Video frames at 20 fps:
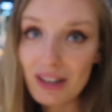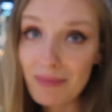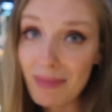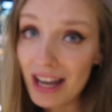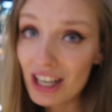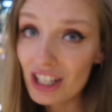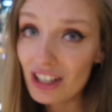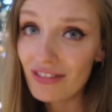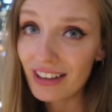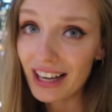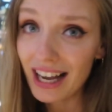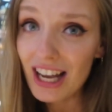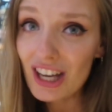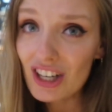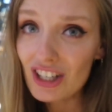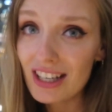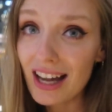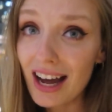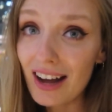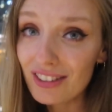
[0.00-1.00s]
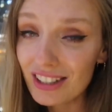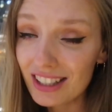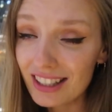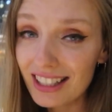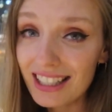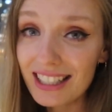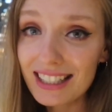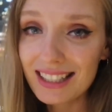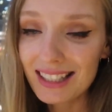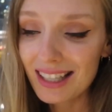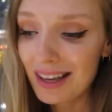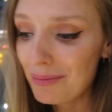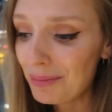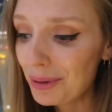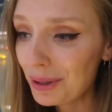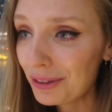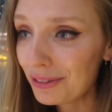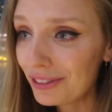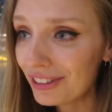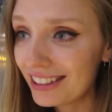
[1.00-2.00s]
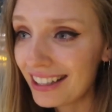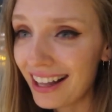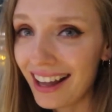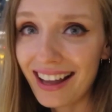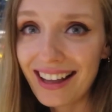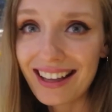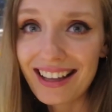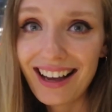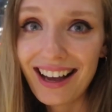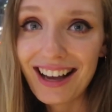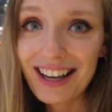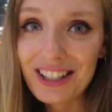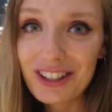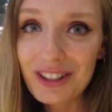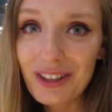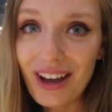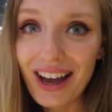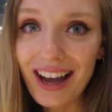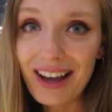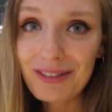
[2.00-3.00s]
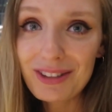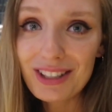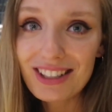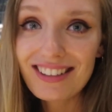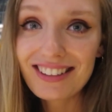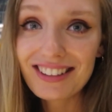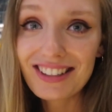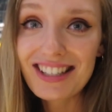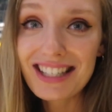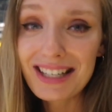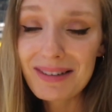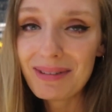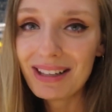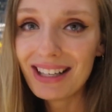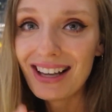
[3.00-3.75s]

imagine vacation after this beautiful day. So I have to go to gym a